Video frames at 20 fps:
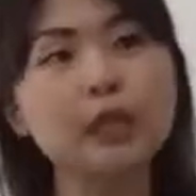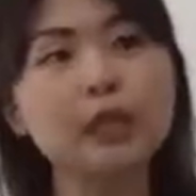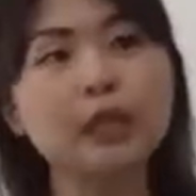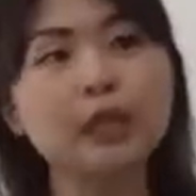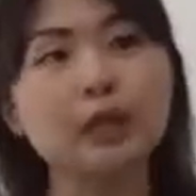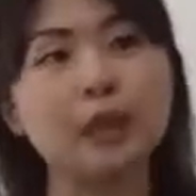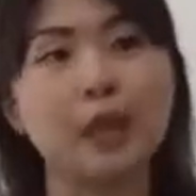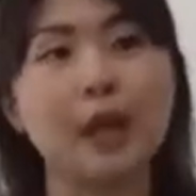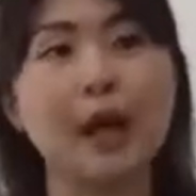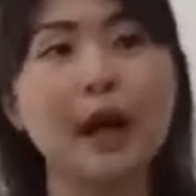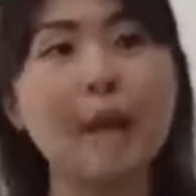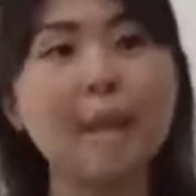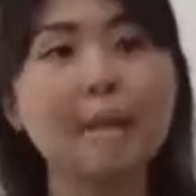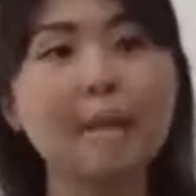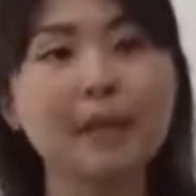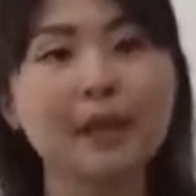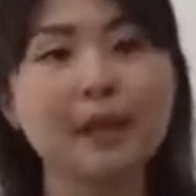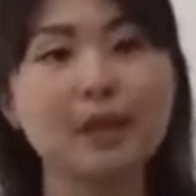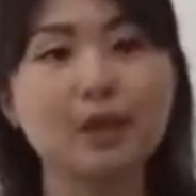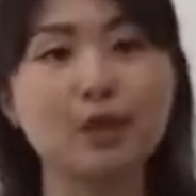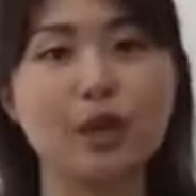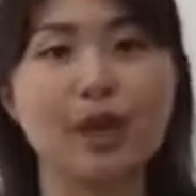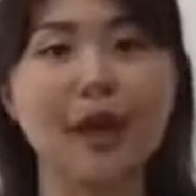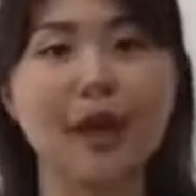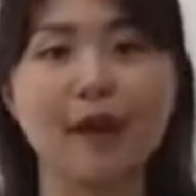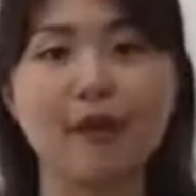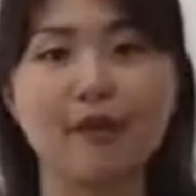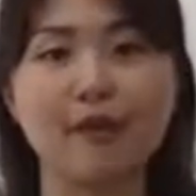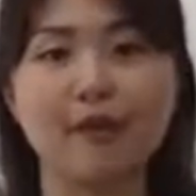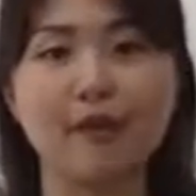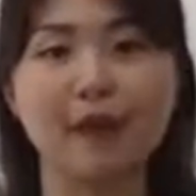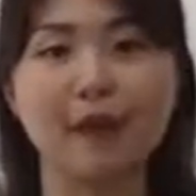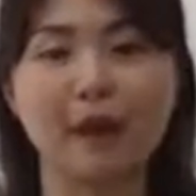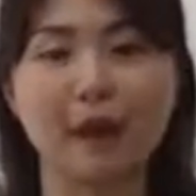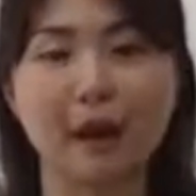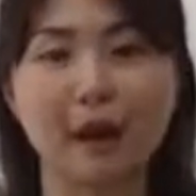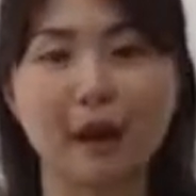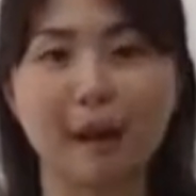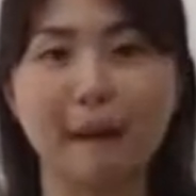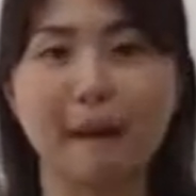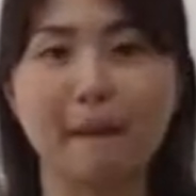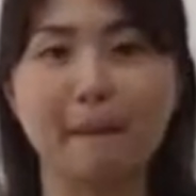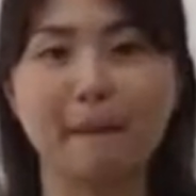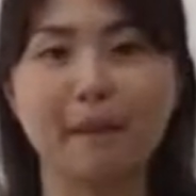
to help me to have a